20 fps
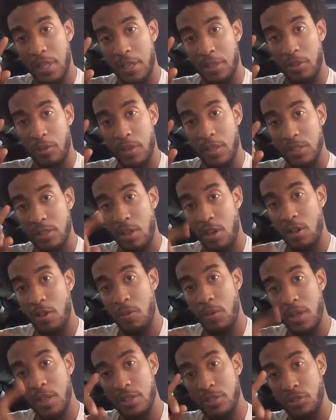Thank you as
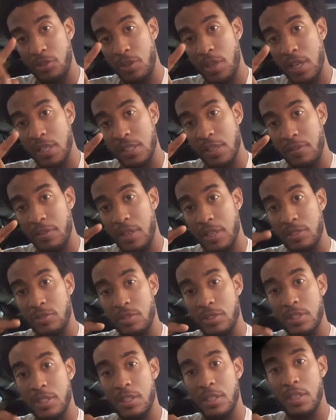always. You guys have a nice
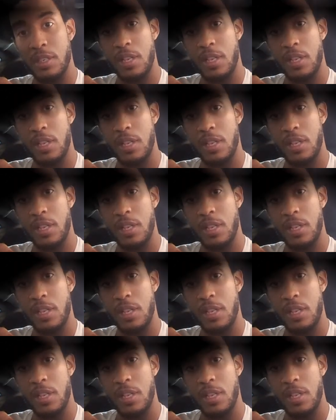rest of